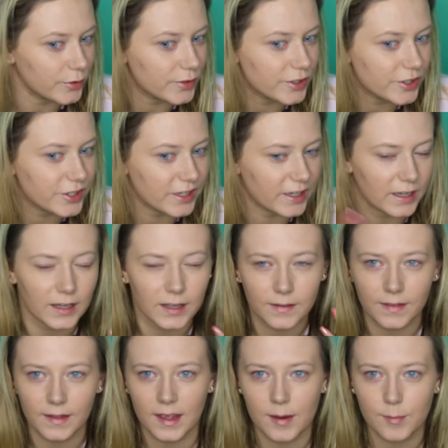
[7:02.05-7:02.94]
see
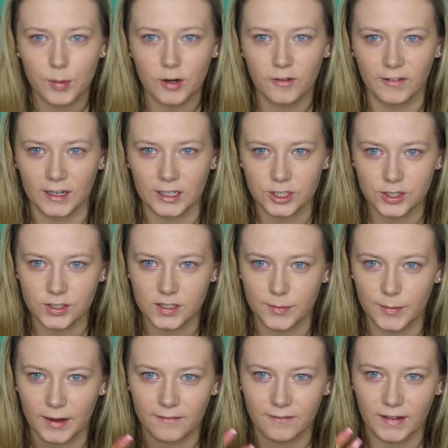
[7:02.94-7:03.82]
the imperfections
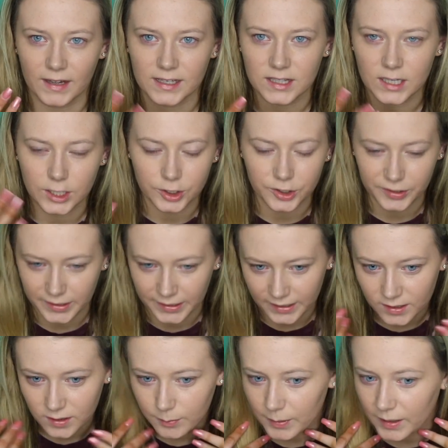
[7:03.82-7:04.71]
on my face
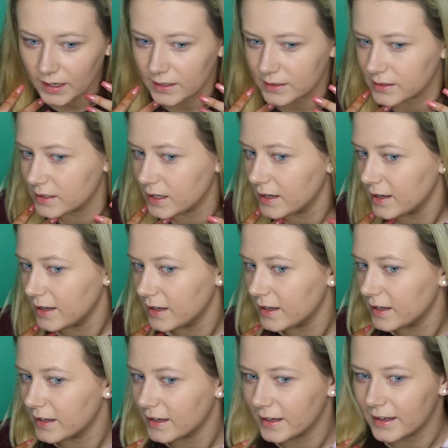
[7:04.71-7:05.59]
underneath because
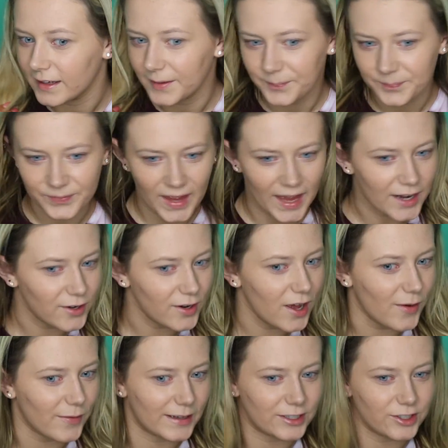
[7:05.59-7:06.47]
I don't
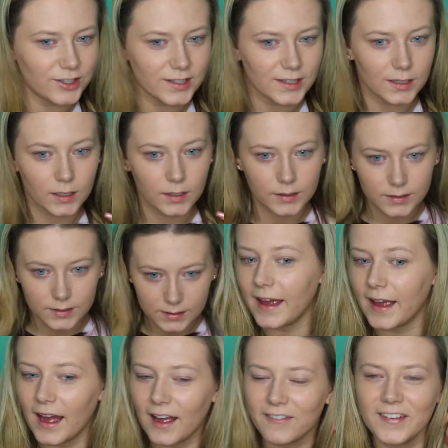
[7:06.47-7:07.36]
know, it just
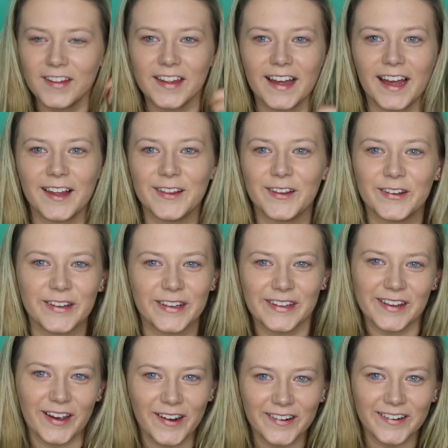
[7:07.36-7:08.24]
looks, I feel like I look
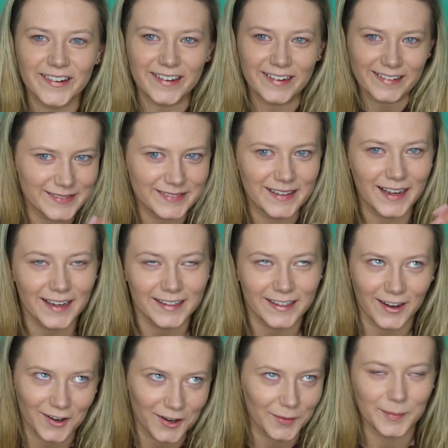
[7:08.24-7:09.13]
younger, not
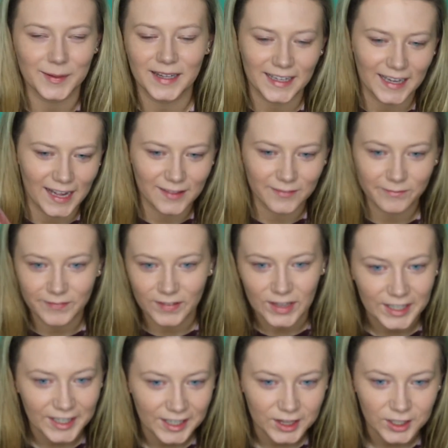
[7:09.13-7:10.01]
younger, but like I feel
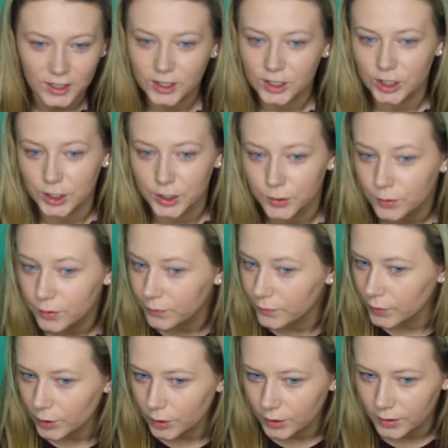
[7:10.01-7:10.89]
like I look
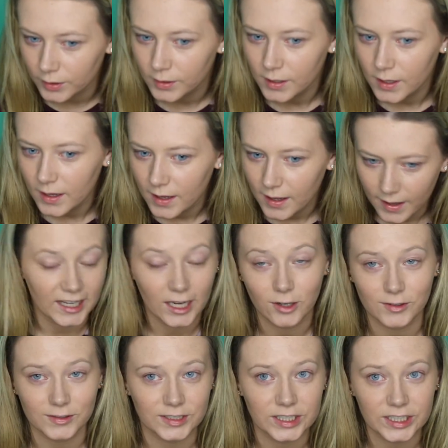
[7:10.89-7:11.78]
youthful
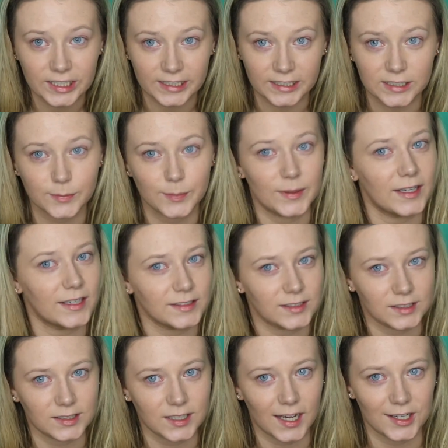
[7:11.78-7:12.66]
guarantee it's
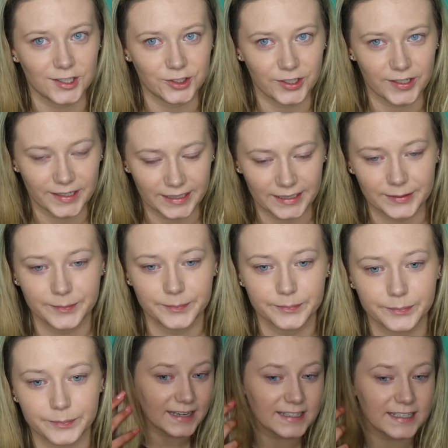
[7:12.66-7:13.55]
because it's hydrating.
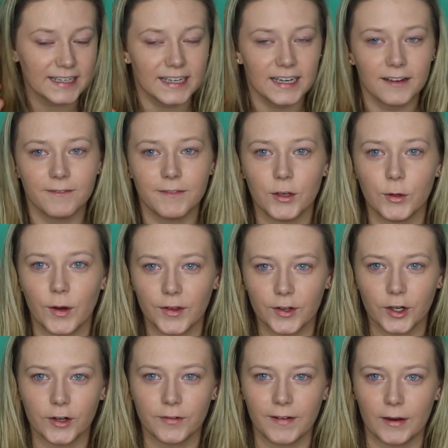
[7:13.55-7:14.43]
I did a few
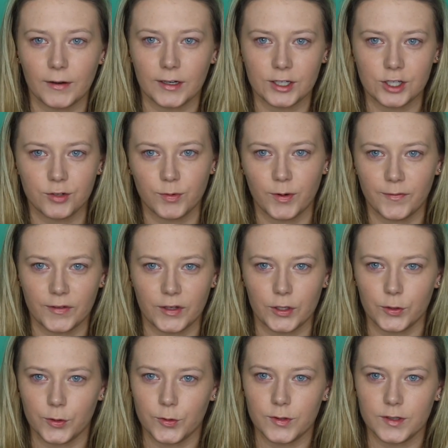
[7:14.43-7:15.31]
other foundation
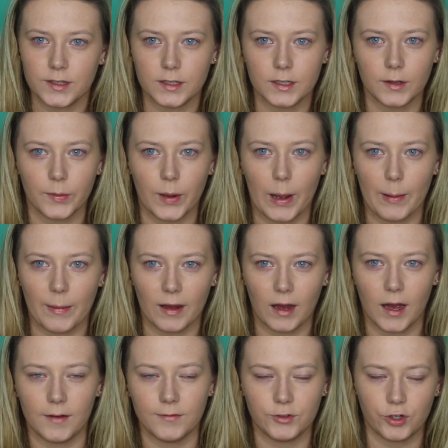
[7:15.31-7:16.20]
reviews of,
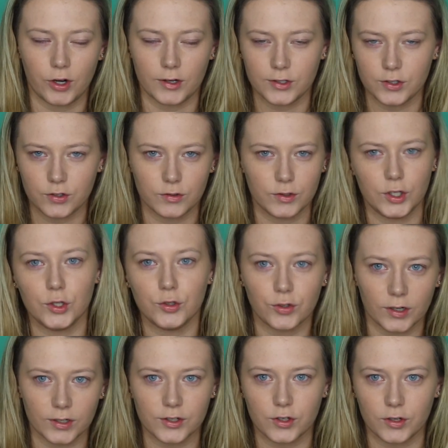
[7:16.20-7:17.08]
of new
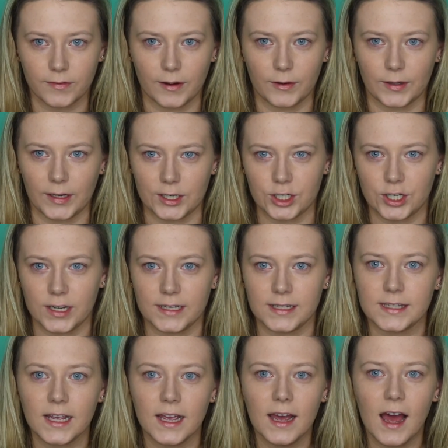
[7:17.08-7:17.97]
drugstore
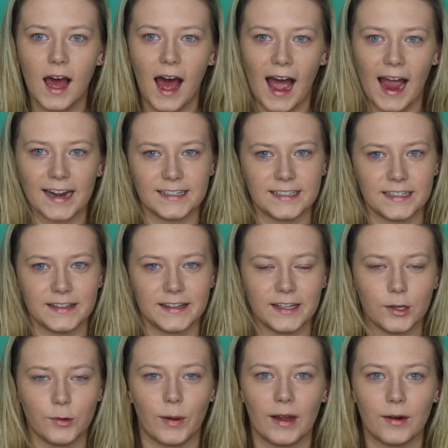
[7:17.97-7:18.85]
foundations. I did
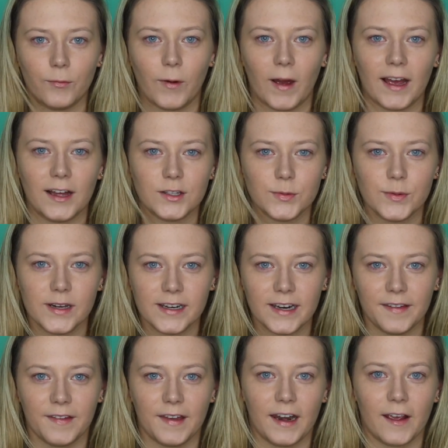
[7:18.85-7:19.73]
the Wet n Wild one
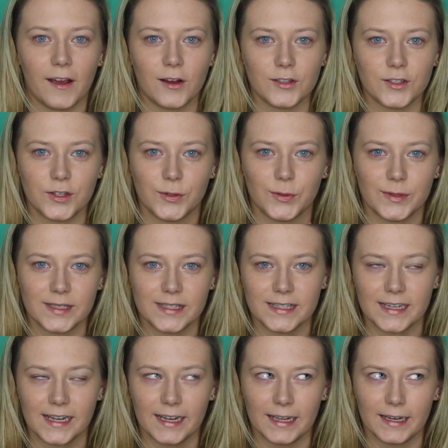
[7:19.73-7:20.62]
and then I also
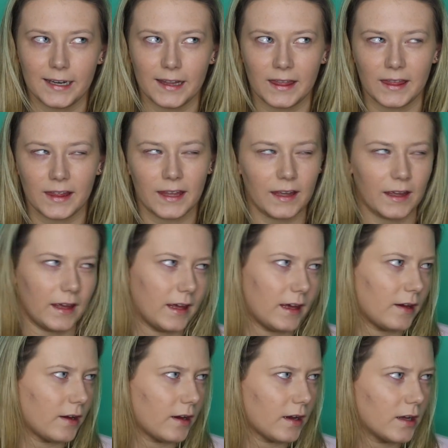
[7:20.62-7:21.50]
did
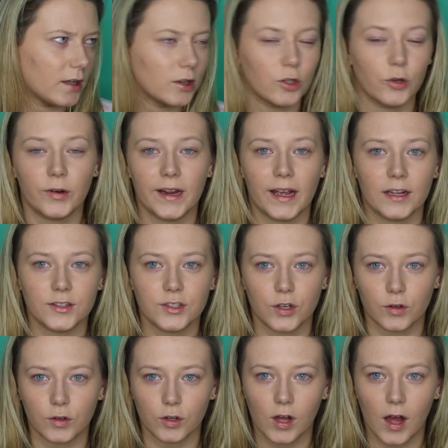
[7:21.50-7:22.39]
the L'Oreal
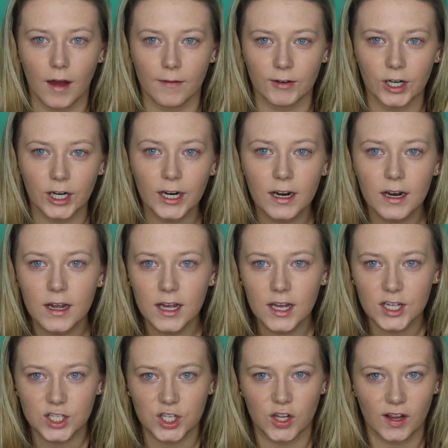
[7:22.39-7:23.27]
Total Cover.
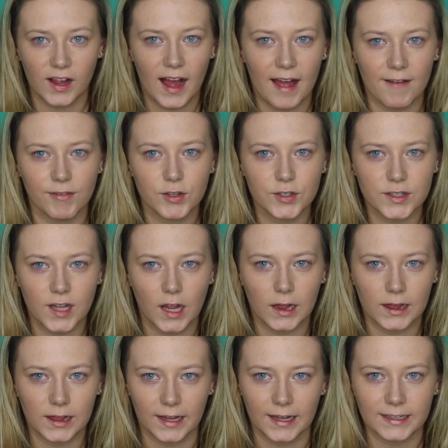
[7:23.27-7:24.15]
So I'll have those
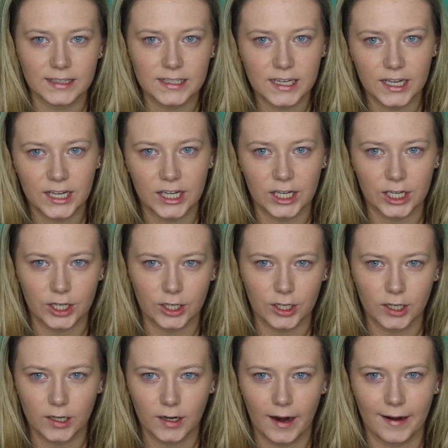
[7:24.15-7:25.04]
linked
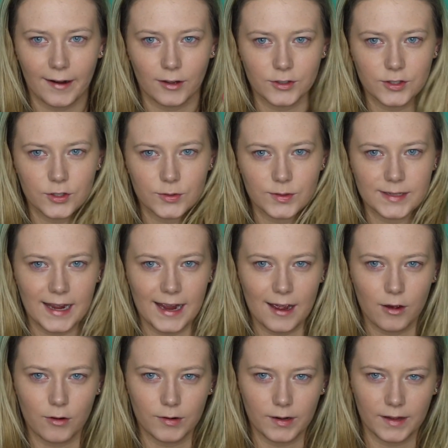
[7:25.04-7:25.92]
here and also
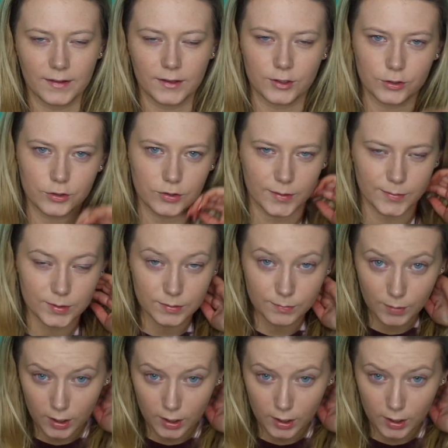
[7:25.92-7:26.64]
down in the description